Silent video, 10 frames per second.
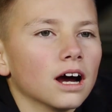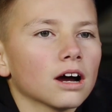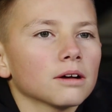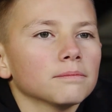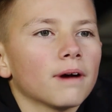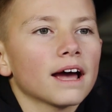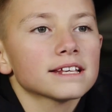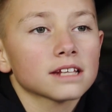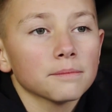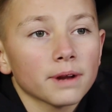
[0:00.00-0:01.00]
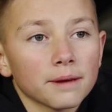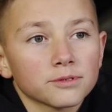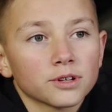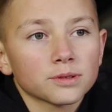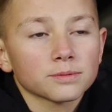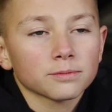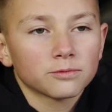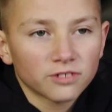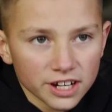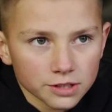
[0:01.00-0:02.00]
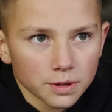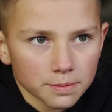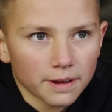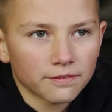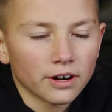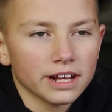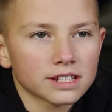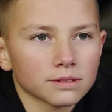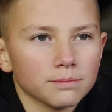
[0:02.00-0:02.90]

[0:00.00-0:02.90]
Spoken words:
I sometimes race with my friends,